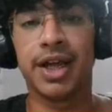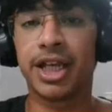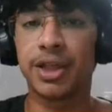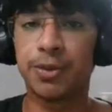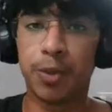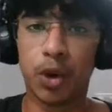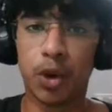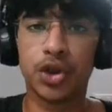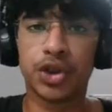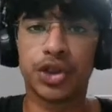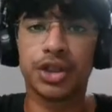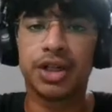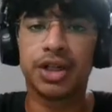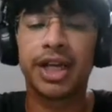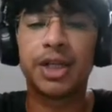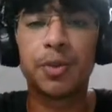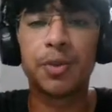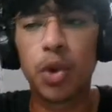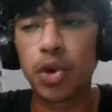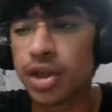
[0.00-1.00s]

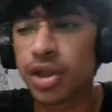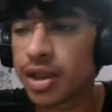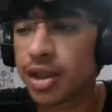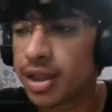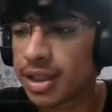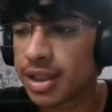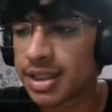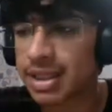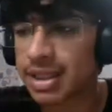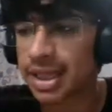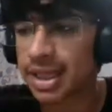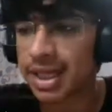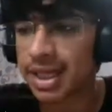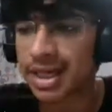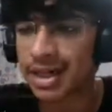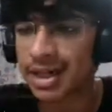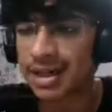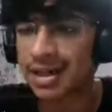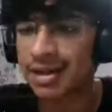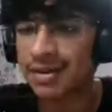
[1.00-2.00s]
Exposure. Exposure is
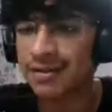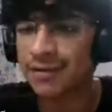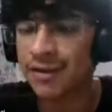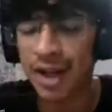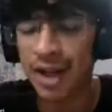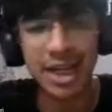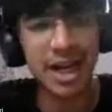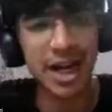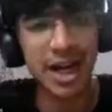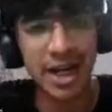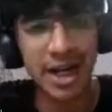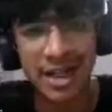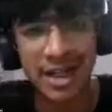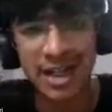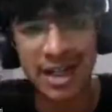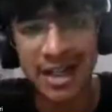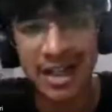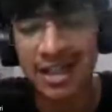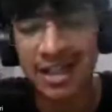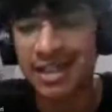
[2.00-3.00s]
a very
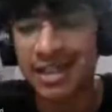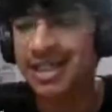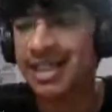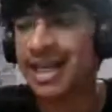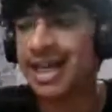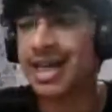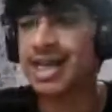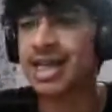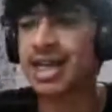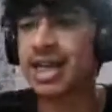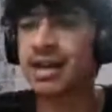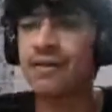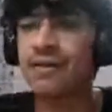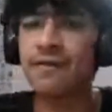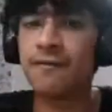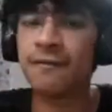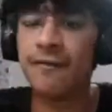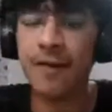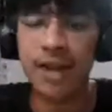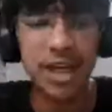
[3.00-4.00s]
underrated yet
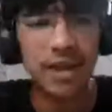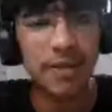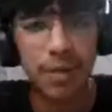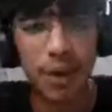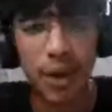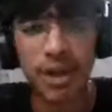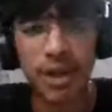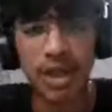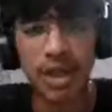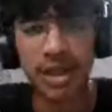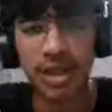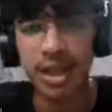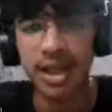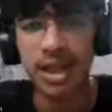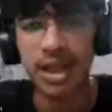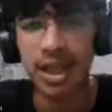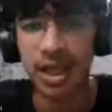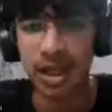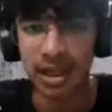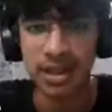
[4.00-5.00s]
very important thing
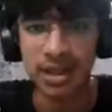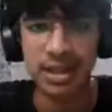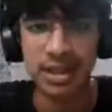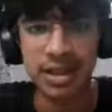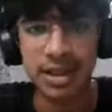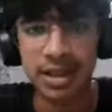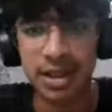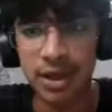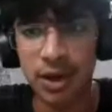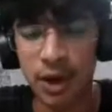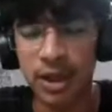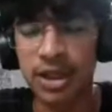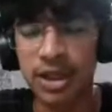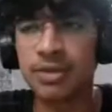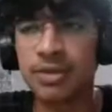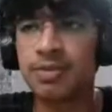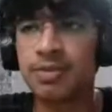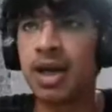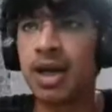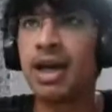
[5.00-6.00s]
in a college,
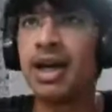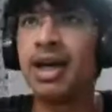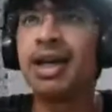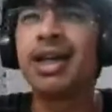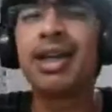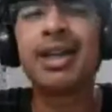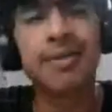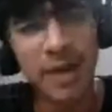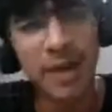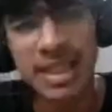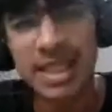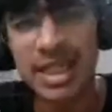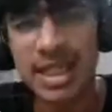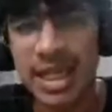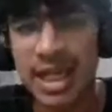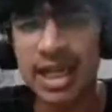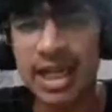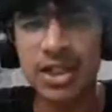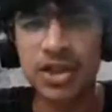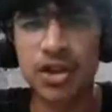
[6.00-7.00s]
in basically
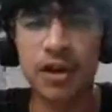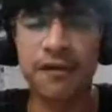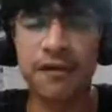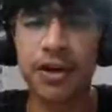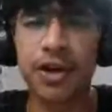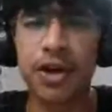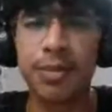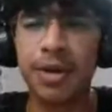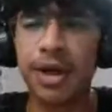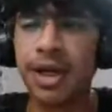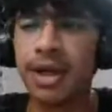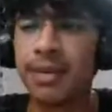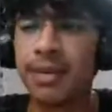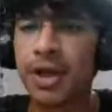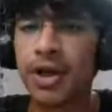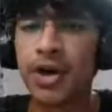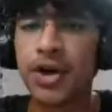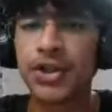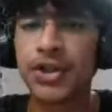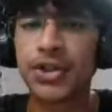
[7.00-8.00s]
any software community,
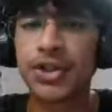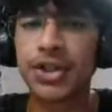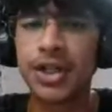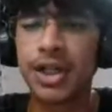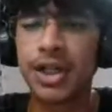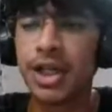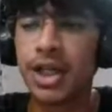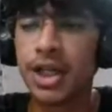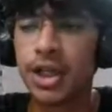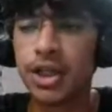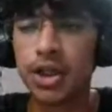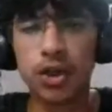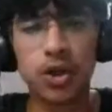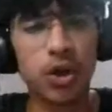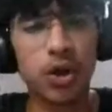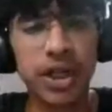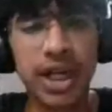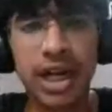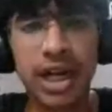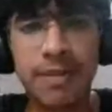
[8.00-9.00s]
because you
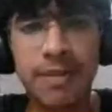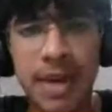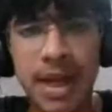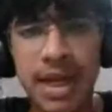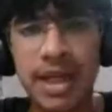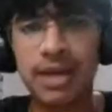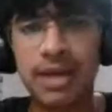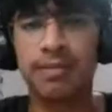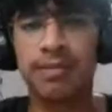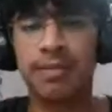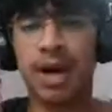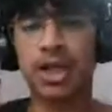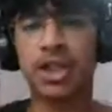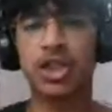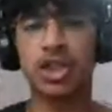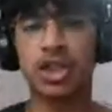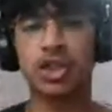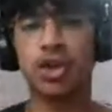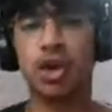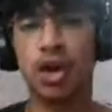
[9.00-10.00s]
don't get
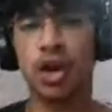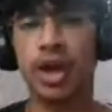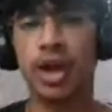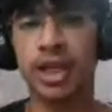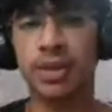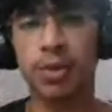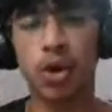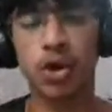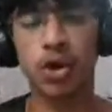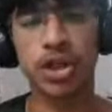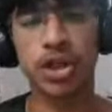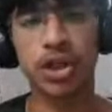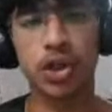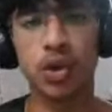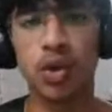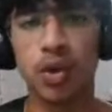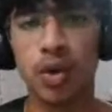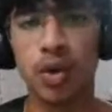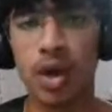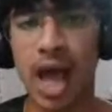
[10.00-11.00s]
much exposure
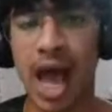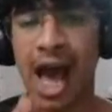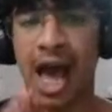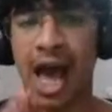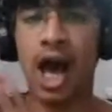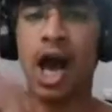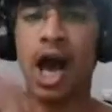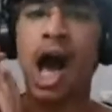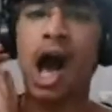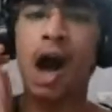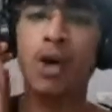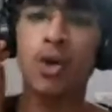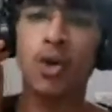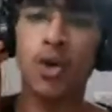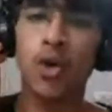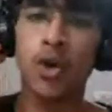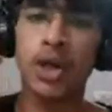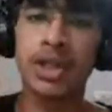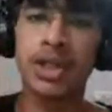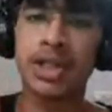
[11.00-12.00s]
to how
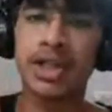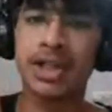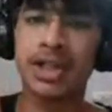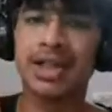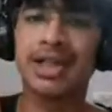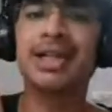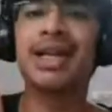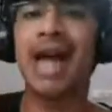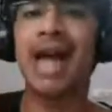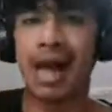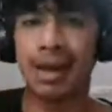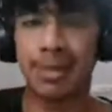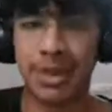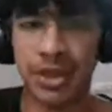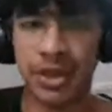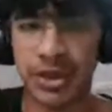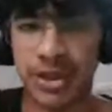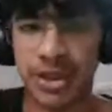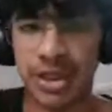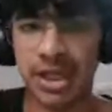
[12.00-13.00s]
code is written in
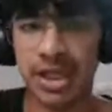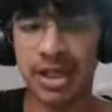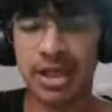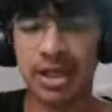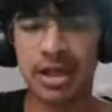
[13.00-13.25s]
Amazon, say.